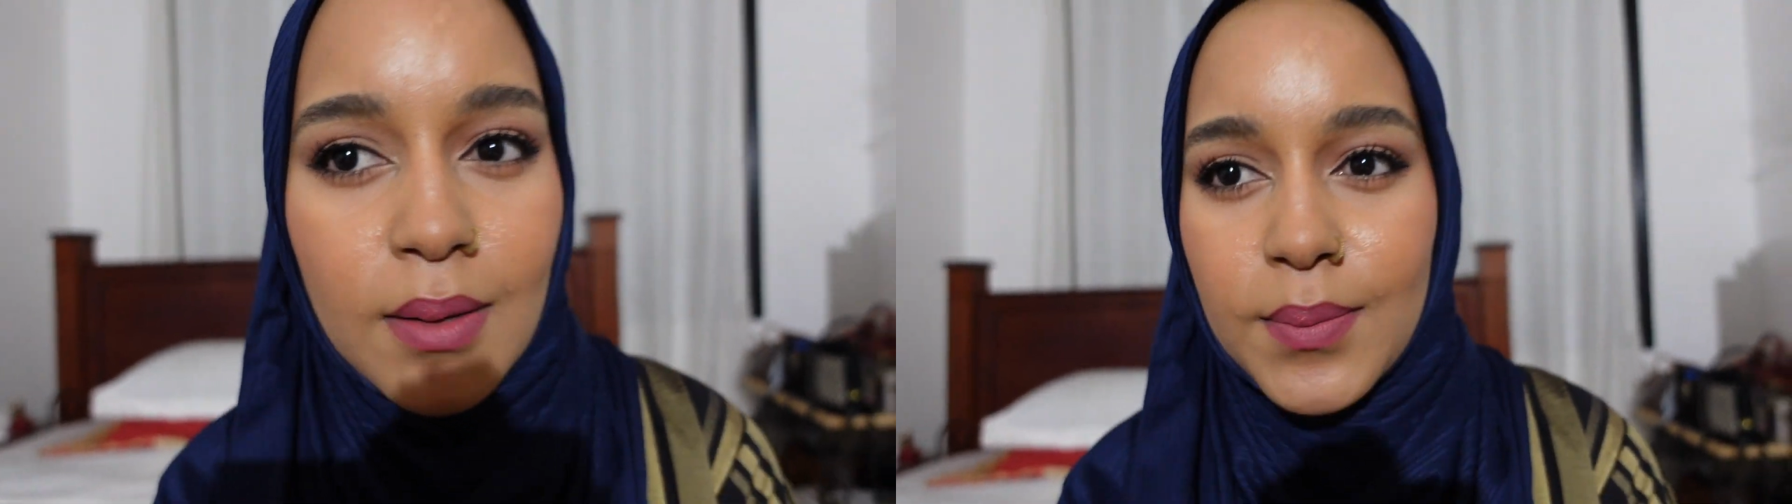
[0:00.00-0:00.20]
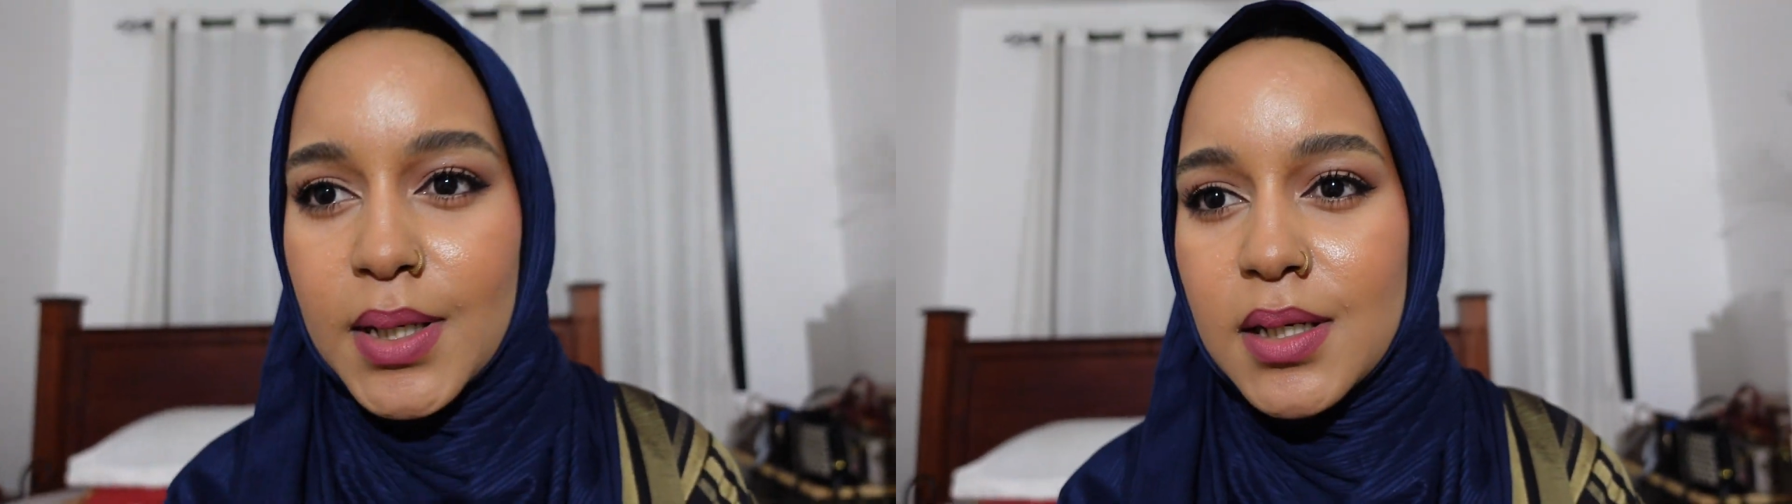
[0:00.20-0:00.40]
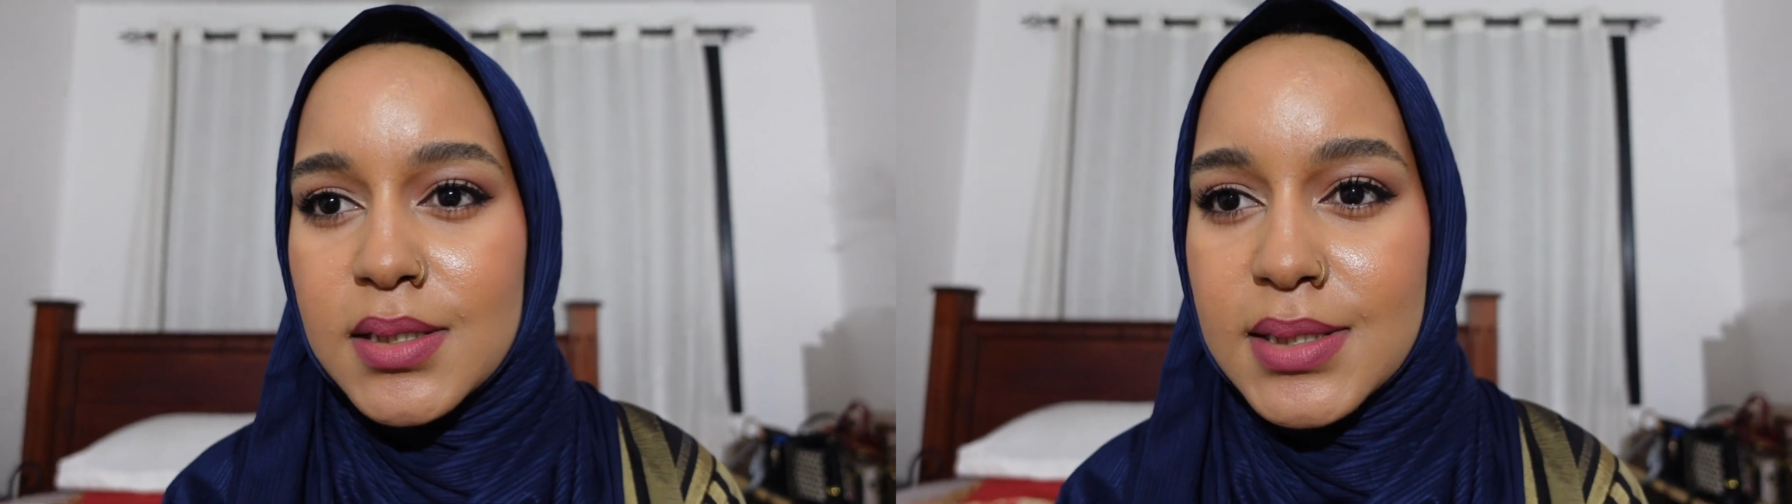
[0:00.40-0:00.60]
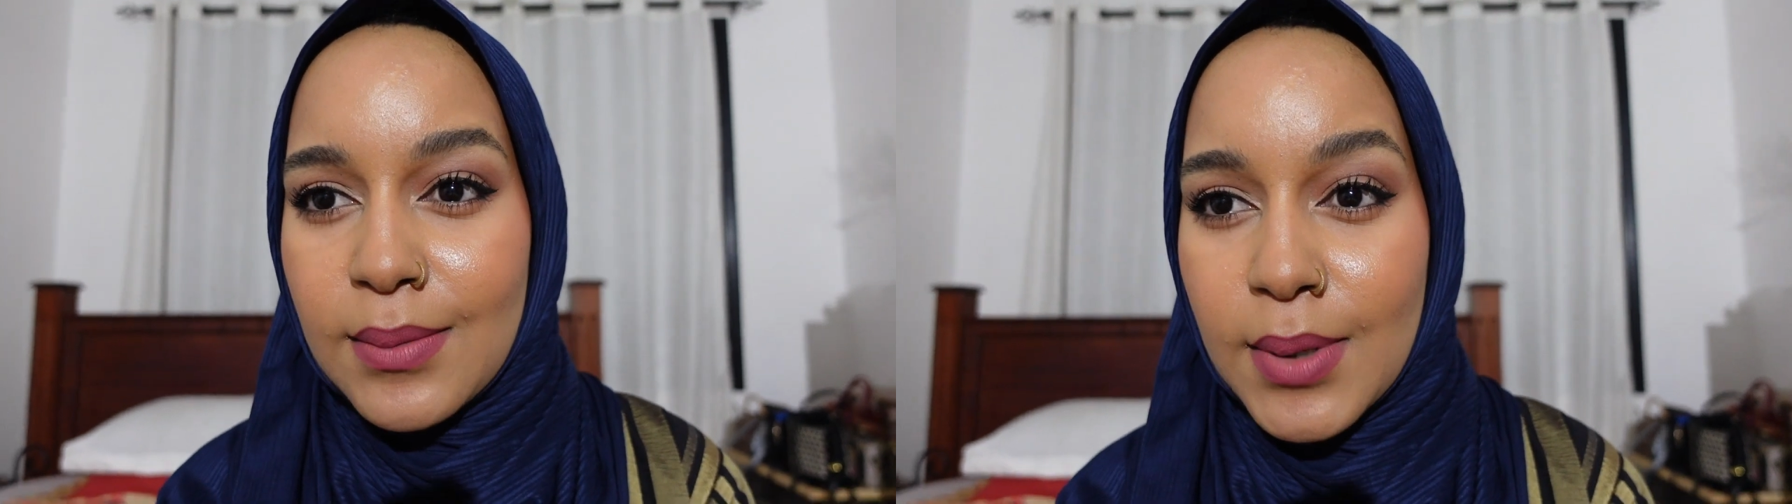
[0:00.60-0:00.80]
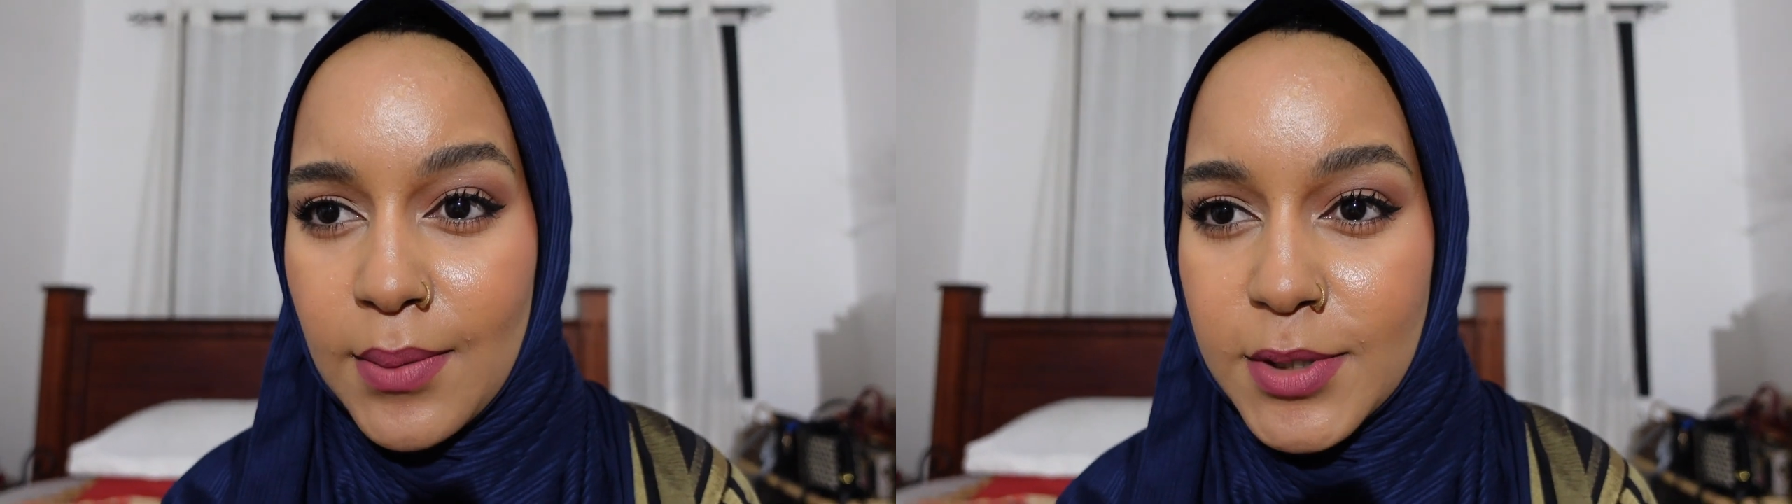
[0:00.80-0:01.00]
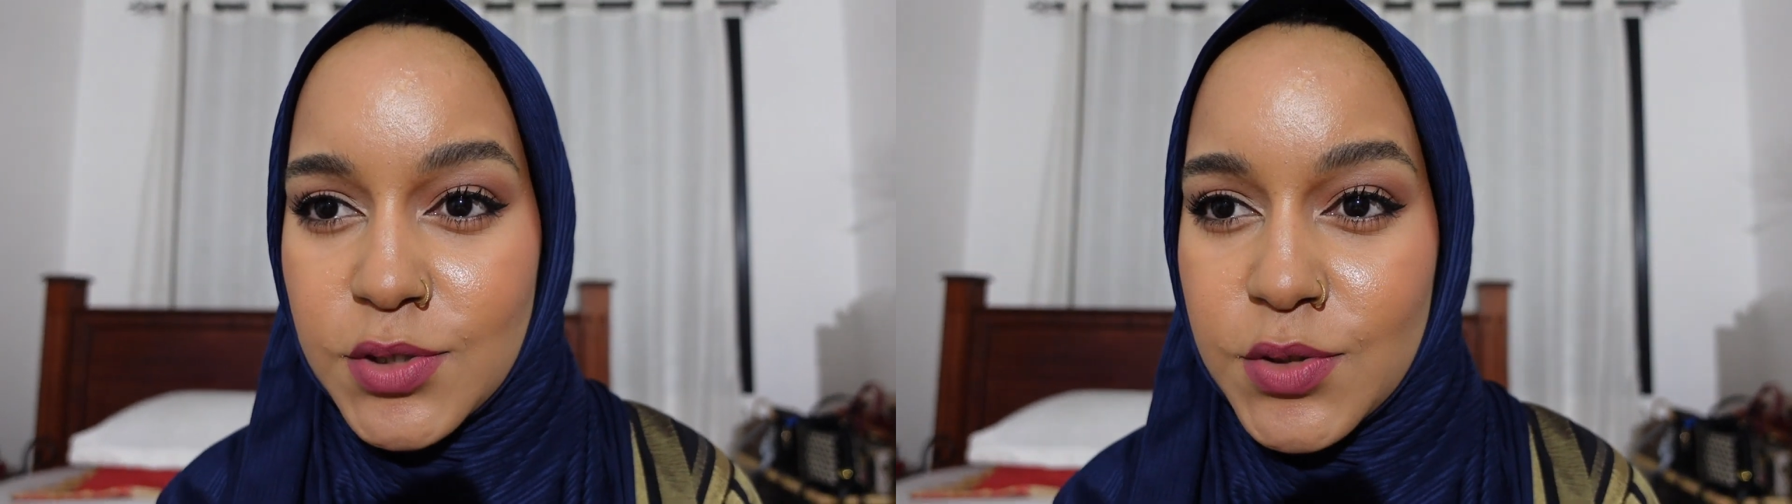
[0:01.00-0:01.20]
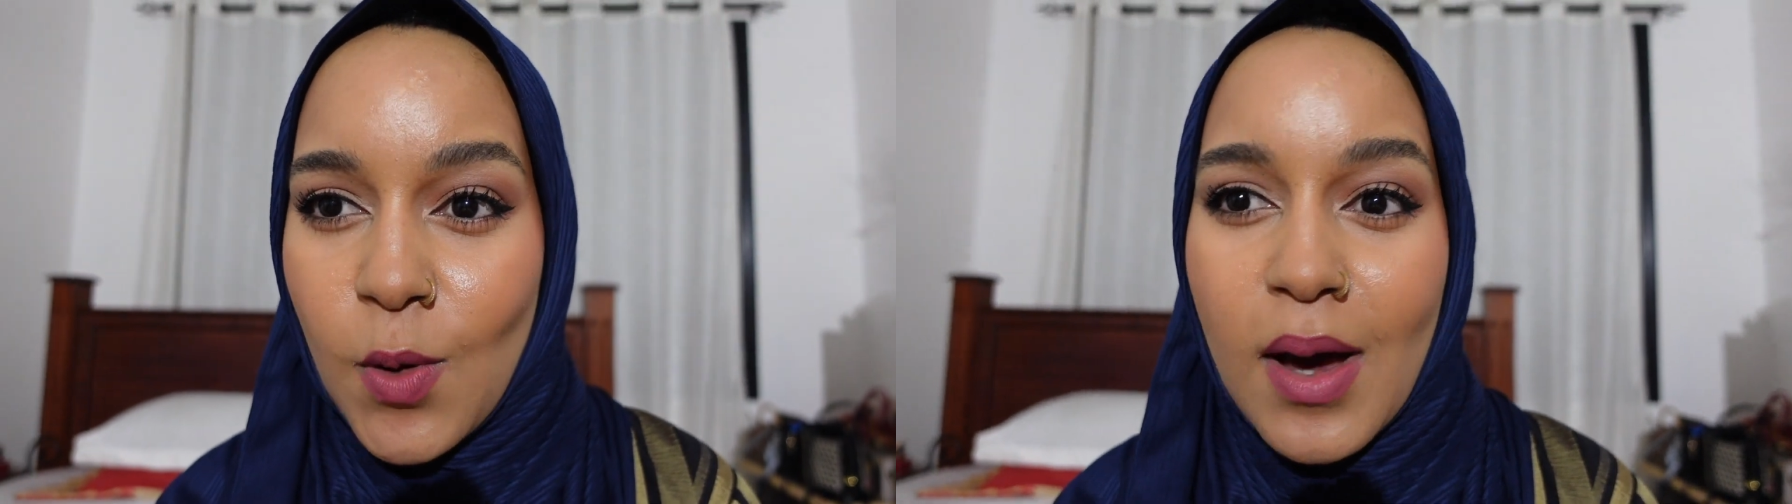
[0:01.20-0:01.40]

because I'm coming to do